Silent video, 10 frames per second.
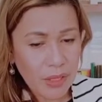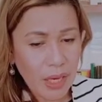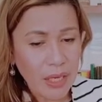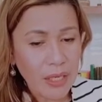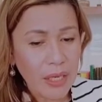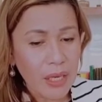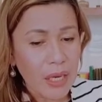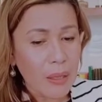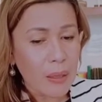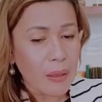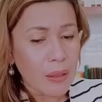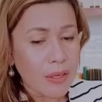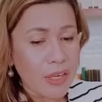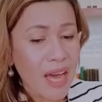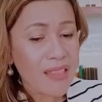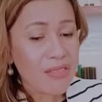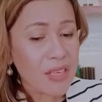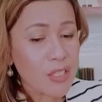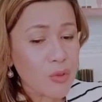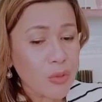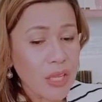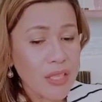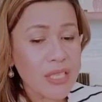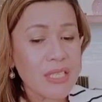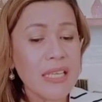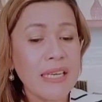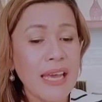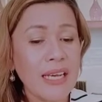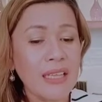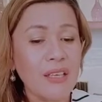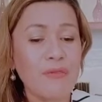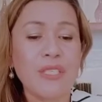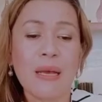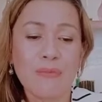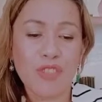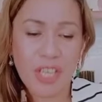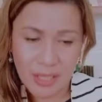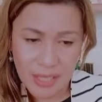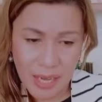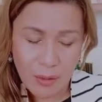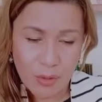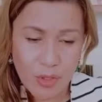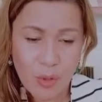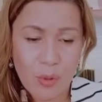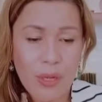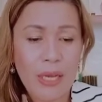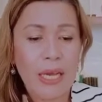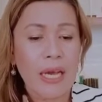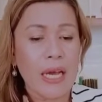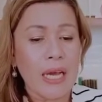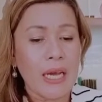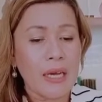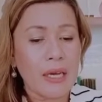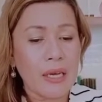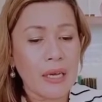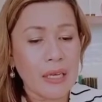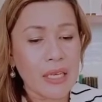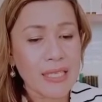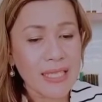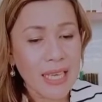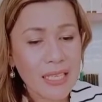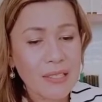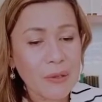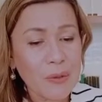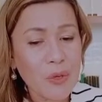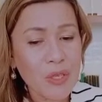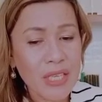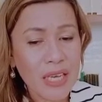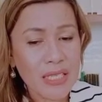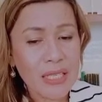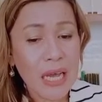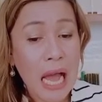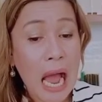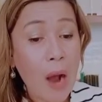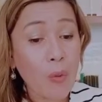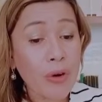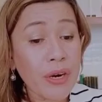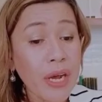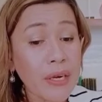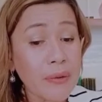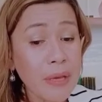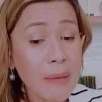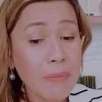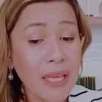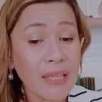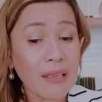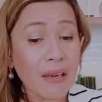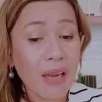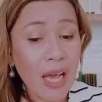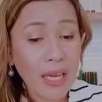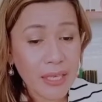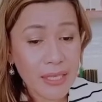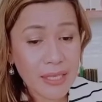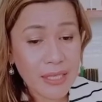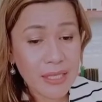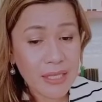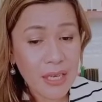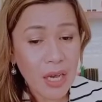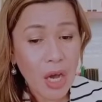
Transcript: Okay? Not the student, this is the negative subject now. So, it says, the rule says, our agreement lies